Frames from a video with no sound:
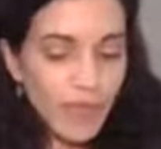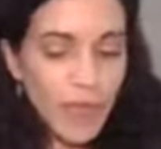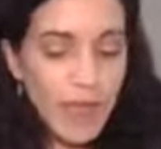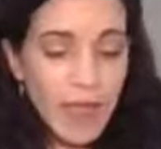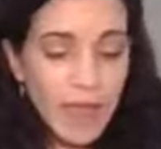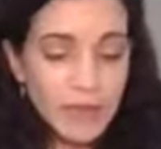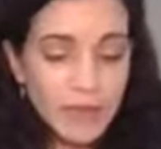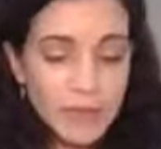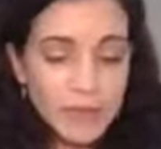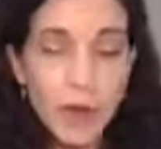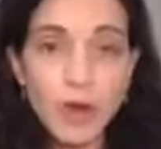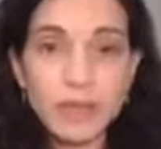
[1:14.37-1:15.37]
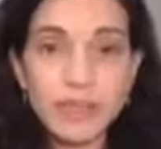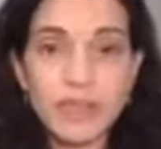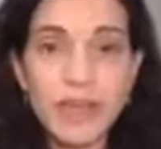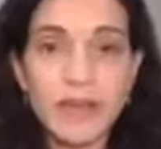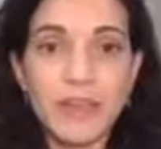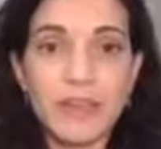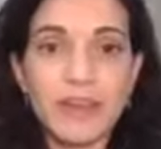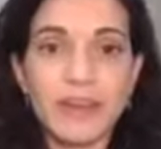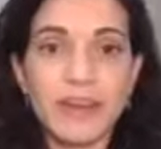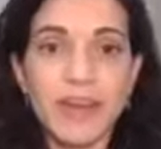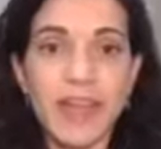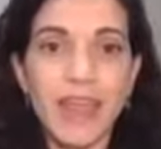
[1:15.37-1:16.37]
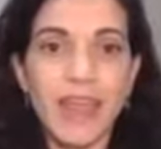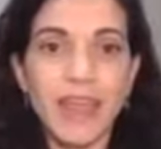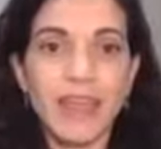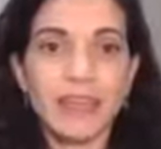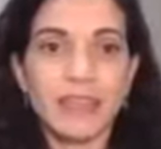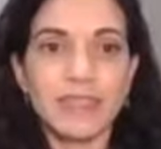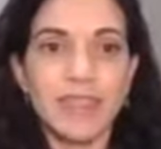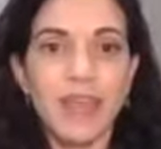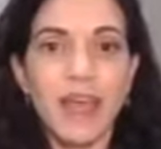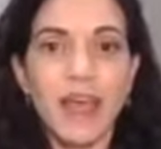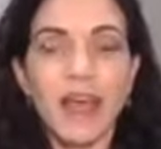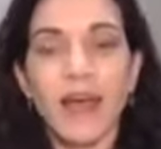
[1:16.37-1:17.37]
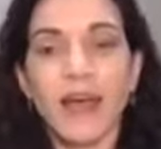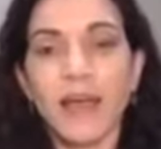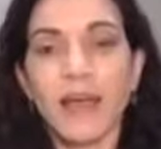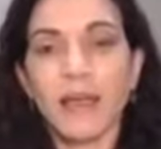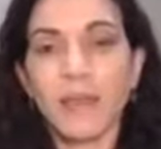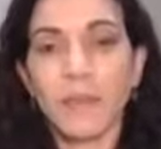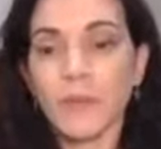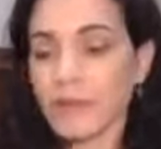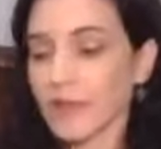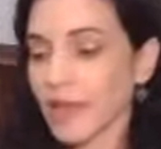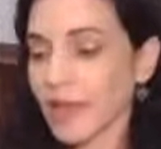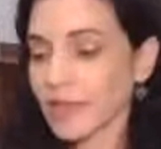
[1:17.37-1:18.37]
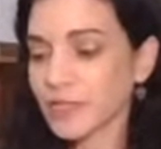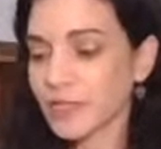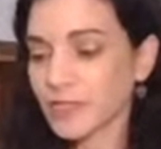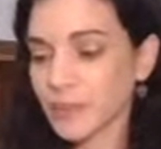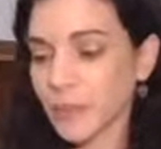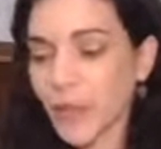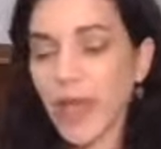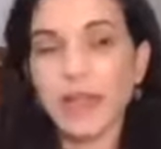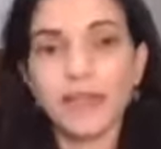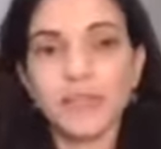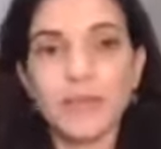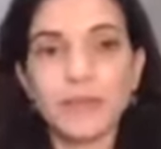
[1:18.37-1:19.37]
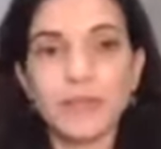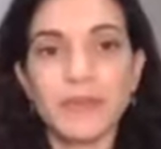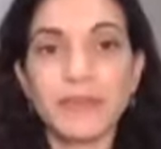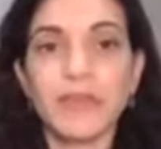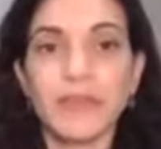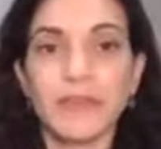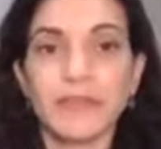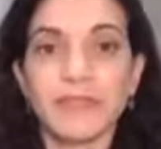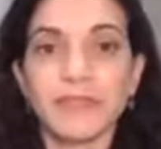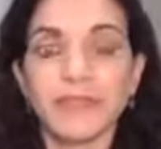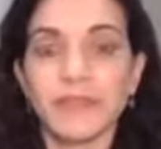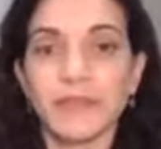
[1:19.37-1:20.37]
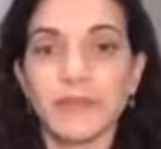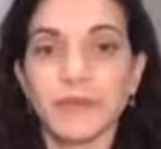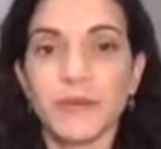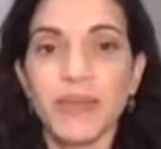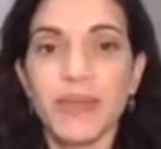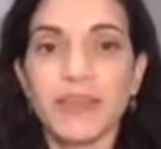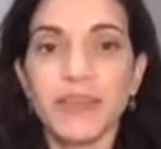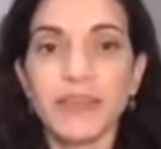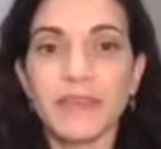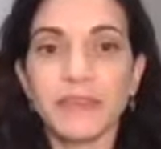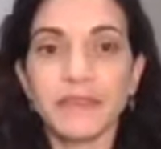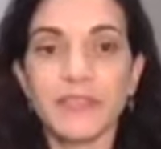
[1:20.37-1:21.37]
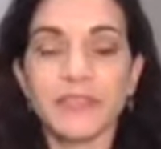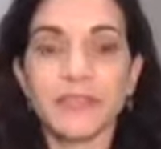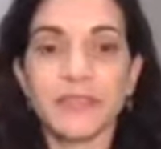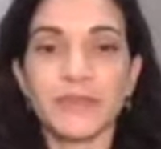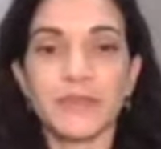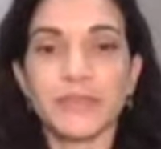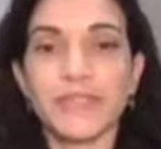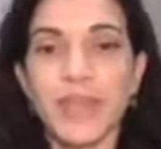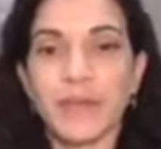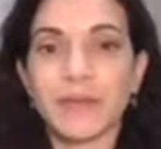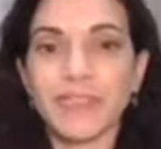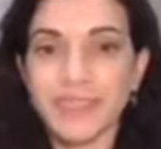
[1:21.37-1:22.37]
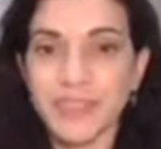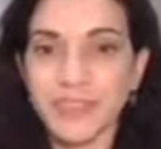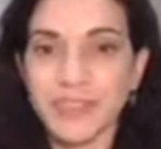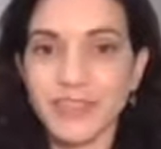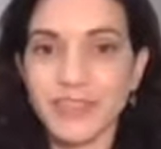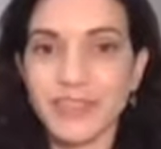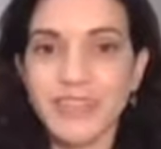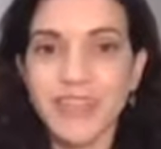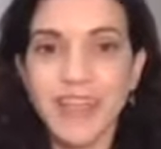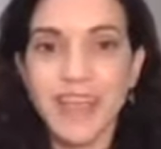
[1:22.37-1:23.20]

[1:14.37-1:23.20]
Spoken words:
I have these bars down here, and I would like to package up some gifts to give to Sammy's teachers.